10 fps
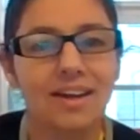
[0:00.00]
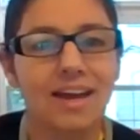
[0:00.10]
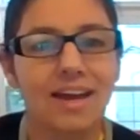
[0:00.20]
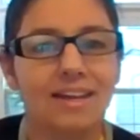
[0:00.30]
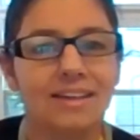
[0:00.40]

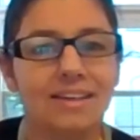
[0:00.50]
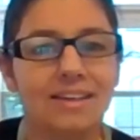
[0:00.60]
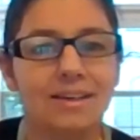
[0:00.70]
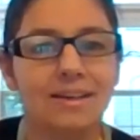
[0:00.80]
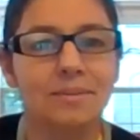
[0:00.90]
had,
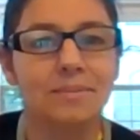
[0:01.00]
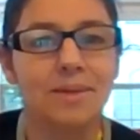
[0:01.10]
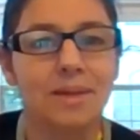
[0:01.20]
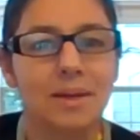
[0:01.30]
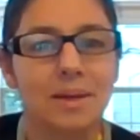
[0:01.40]

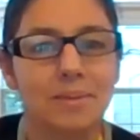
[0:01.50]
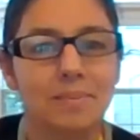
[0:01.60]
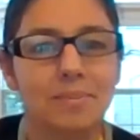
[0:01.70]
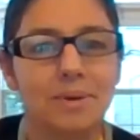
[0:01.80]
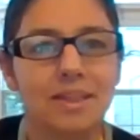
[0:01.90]

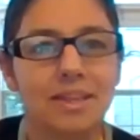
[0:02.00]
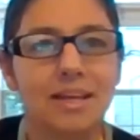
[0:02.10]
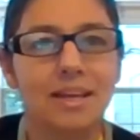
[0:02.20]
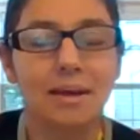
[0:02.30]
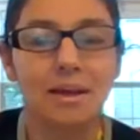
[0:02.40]
but then